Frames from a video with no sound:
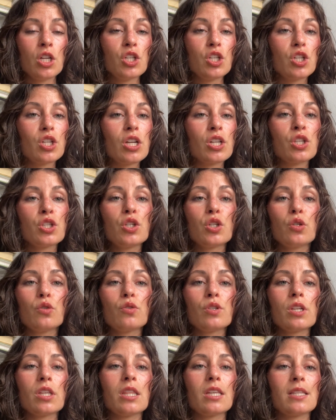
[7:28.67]
just due
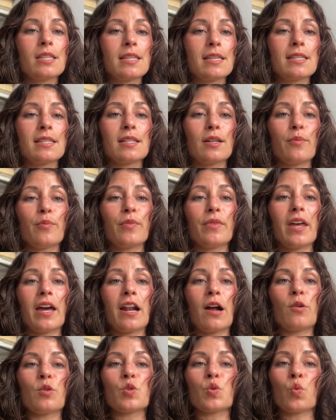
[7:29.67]
to the system that
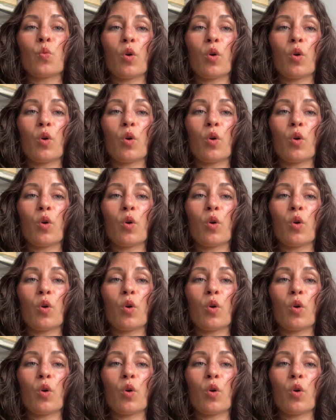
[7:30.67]
I was